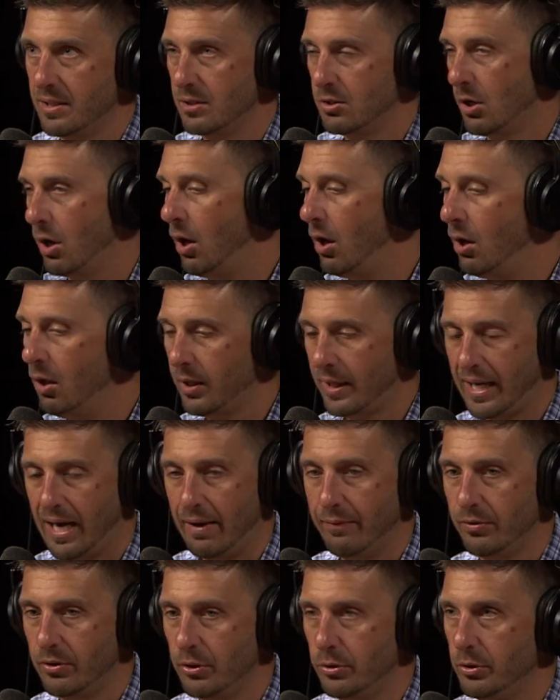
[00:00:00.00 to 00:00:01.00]
It's all a
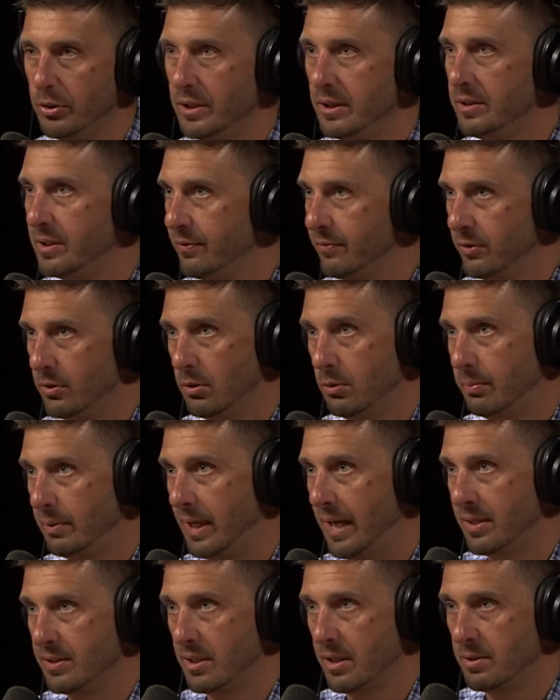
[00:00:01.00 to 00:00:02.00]
convoluted, difficult
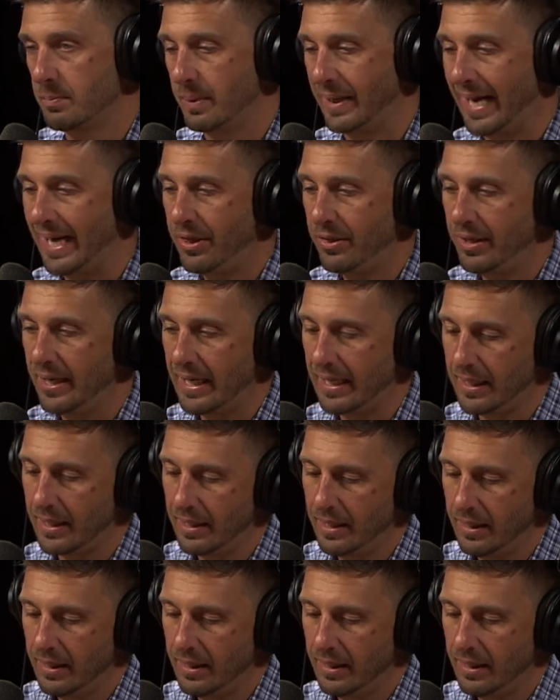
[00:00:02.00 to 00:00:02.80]
process. But I think